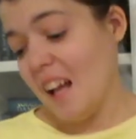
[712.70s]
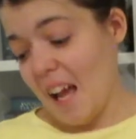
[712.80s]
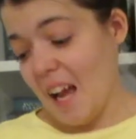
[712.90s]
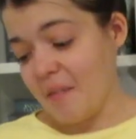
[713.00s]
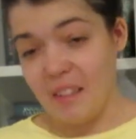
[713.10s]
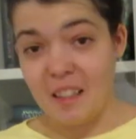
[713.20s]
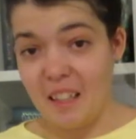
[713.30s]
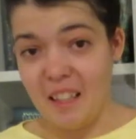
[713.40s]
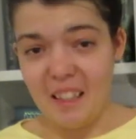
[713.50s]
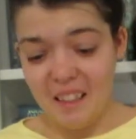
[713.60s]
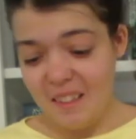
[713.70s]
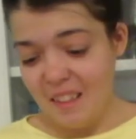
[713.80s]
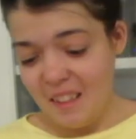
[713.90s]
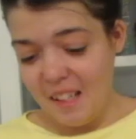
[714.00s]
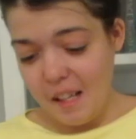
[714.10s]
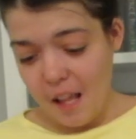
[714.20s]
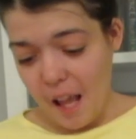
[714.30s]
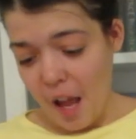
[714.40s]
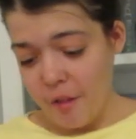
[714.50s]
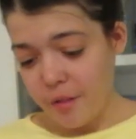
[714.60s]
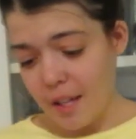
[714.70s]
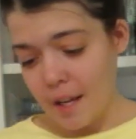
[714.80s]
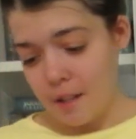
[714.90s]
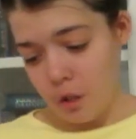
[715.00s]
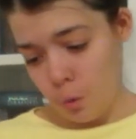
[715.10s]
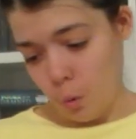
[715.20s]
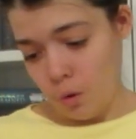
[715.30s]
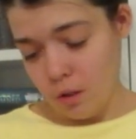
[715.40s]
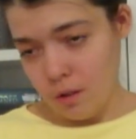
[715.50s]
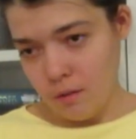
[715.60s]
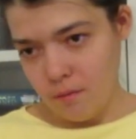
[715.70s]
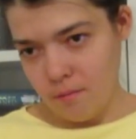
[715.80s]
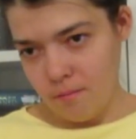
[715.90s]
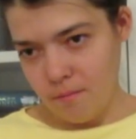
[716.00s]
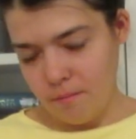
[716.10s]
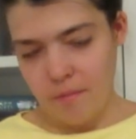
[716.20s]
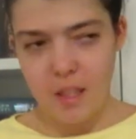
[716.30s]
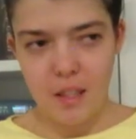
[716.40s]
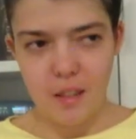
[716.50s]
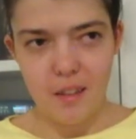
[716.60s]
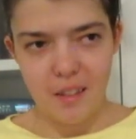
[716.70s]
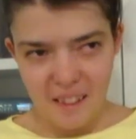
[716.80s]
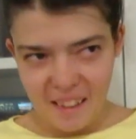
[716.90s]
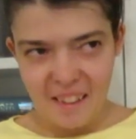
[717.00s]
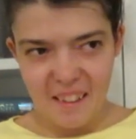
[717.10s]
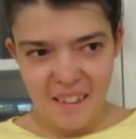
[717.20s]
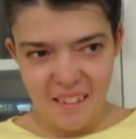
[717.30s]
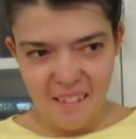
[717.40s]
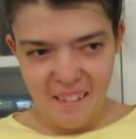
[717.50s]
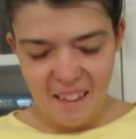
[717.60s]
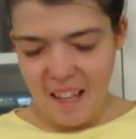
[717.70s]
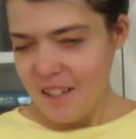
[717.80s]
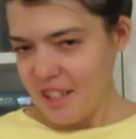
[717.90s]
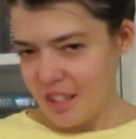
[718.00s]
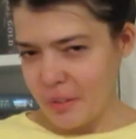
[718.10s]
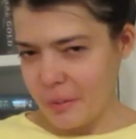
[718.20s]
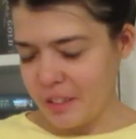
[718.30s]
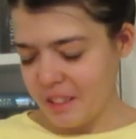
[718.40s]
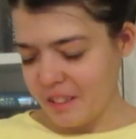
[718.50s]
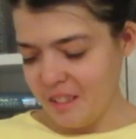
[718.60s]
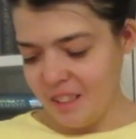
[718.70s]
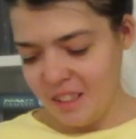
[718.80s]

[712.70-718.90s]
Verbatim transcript: I'm kidding. Everybody has a soul. Ah, are you sure?